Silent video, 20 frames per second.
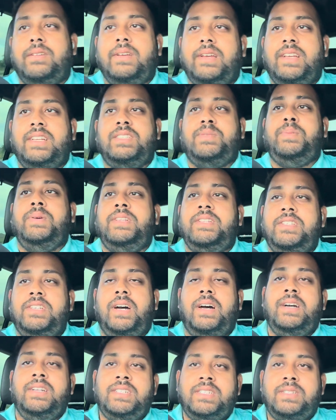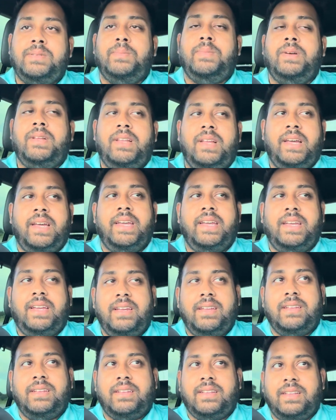it's been touched, but like
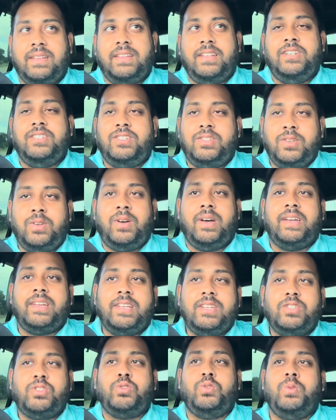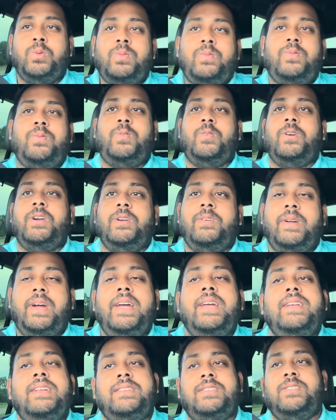there's still, I guess, room for it,
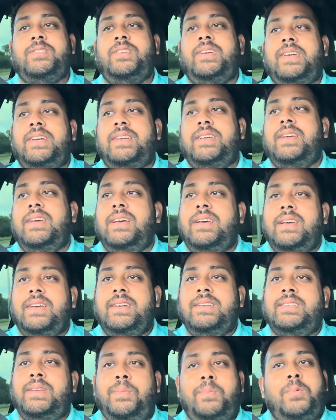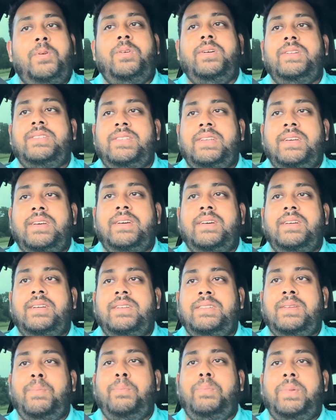right? So like it's
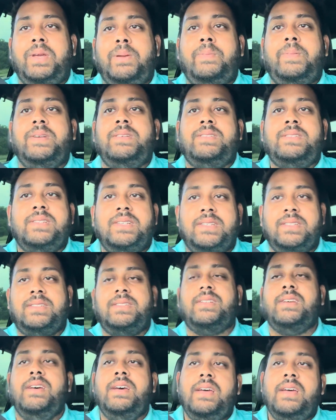a big business.